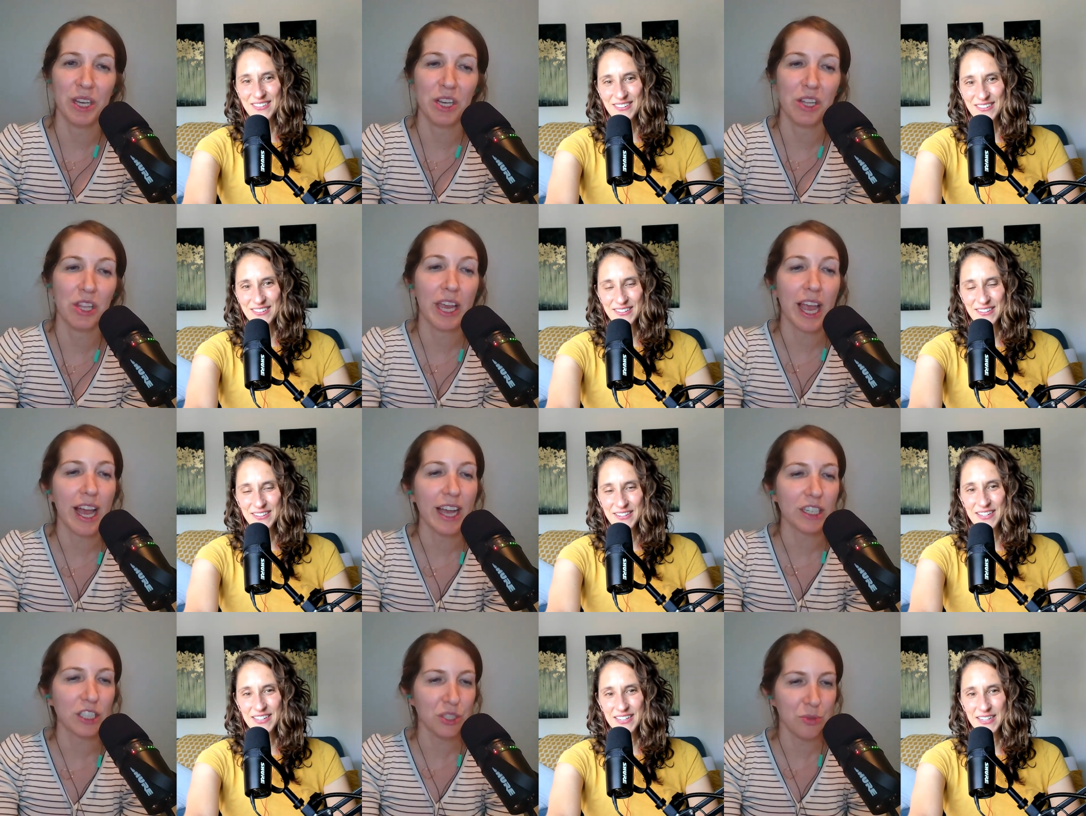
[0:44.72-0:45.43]
Speaker 1: here. Like
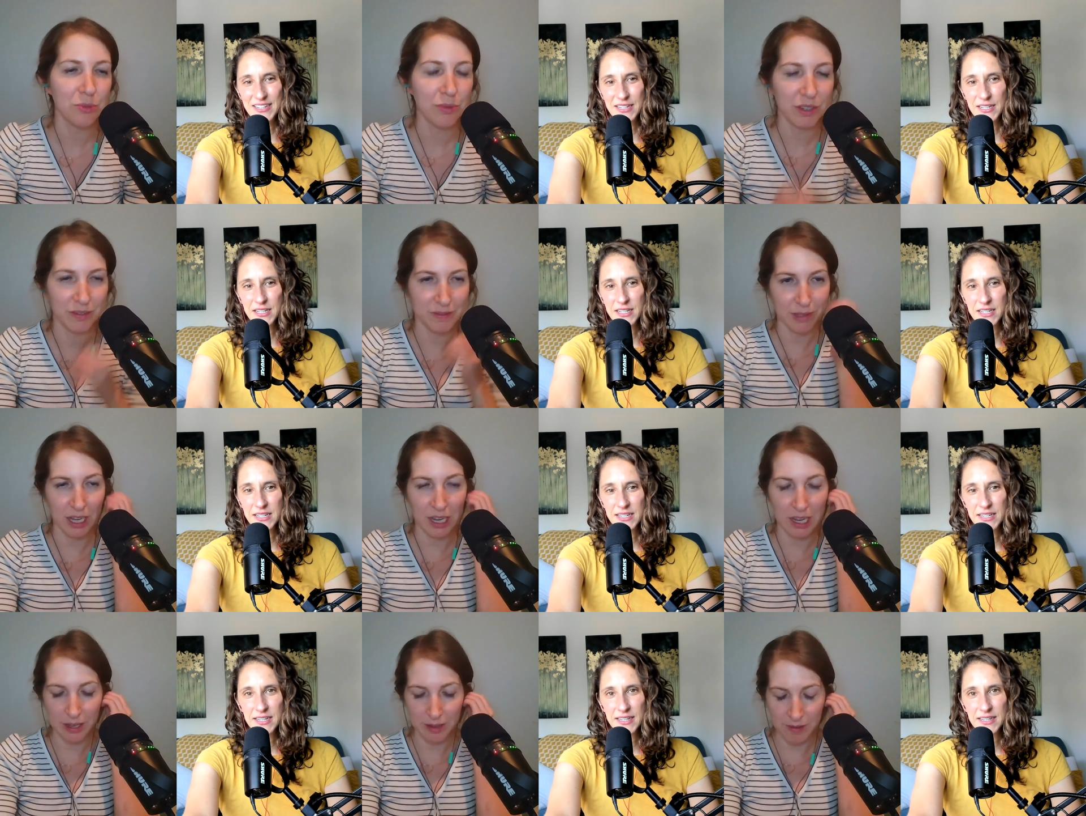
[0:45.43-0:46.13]
actually one of
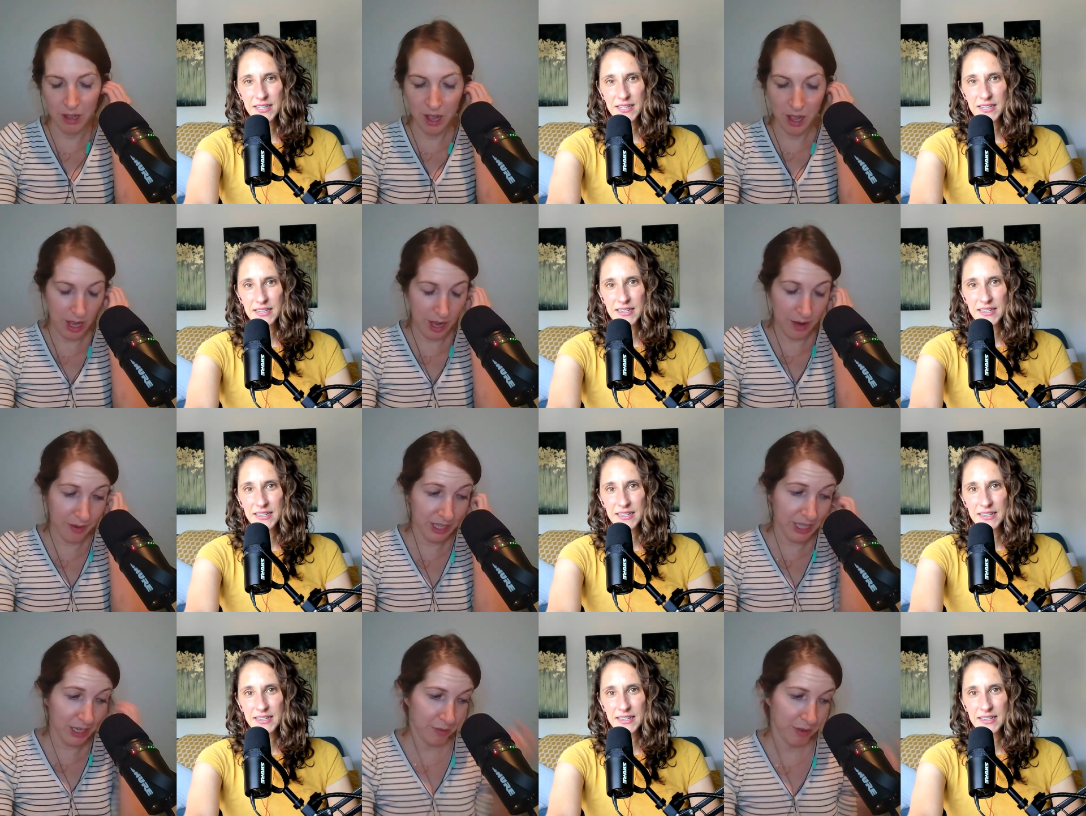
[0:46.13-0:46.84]
the, I
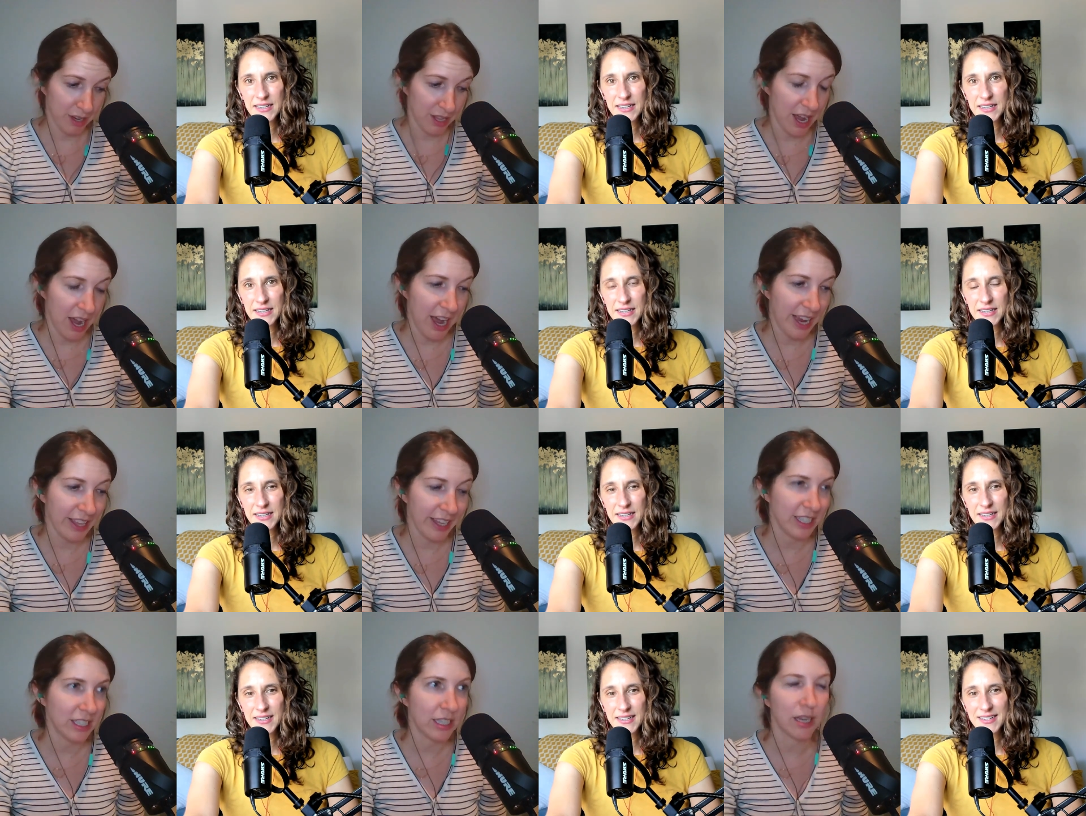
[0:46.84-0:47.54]
would say one of the
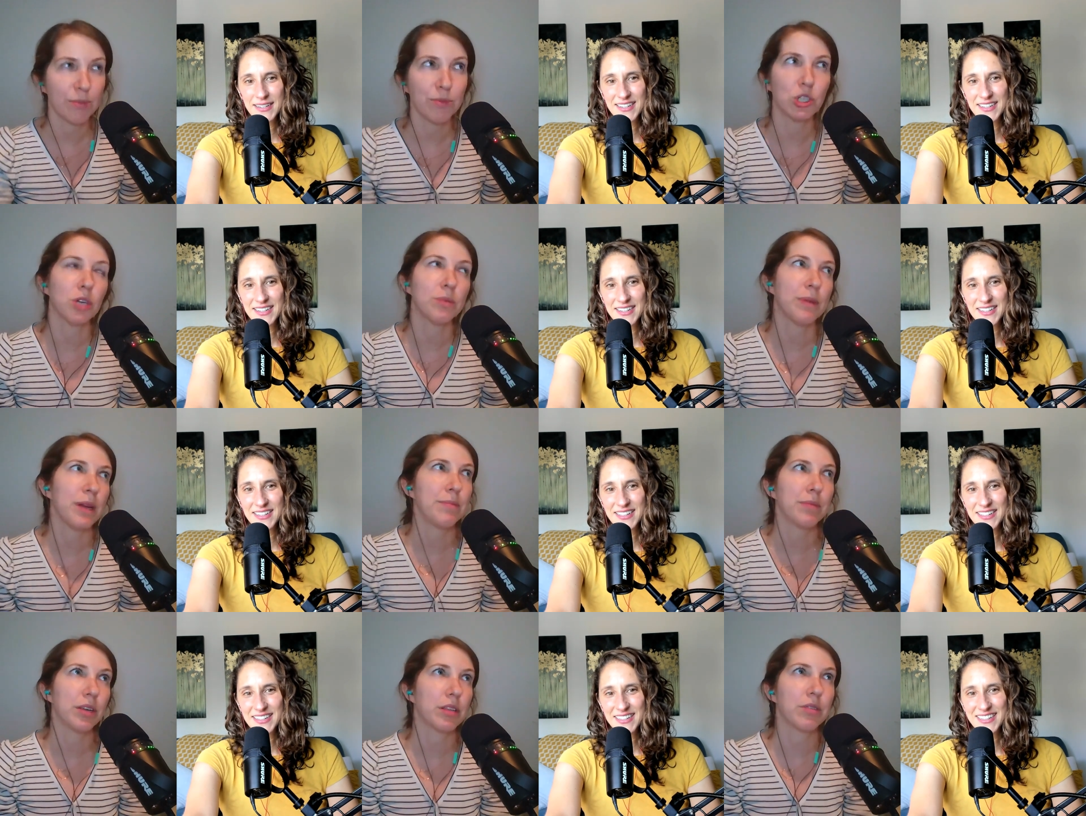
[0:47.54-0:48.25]
highlights, and I'm sure
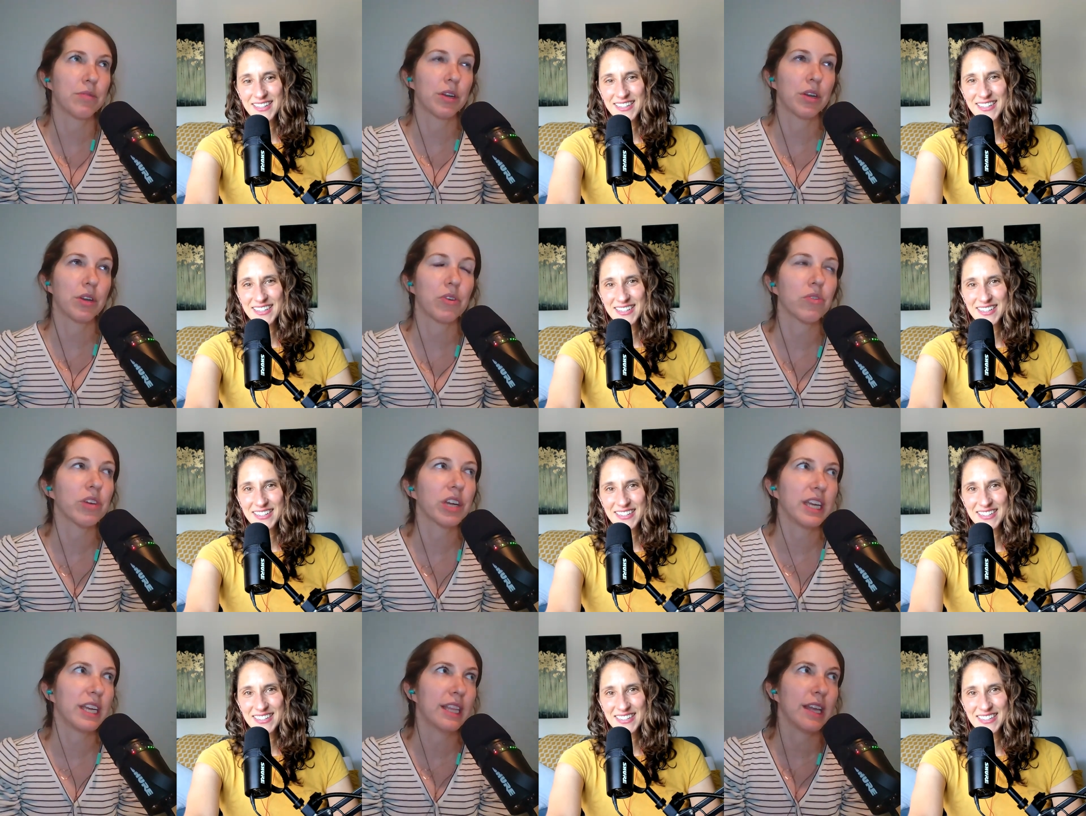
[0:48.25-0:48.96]
my brother would
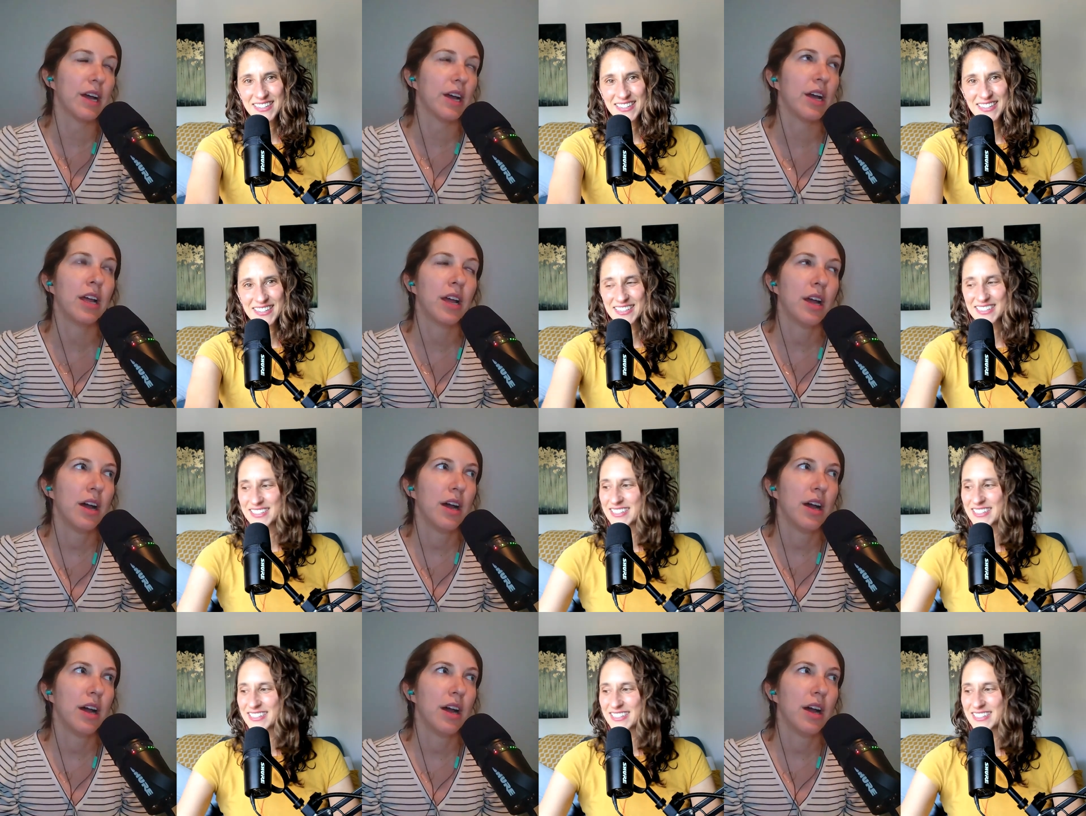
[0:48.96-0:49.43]
agree that,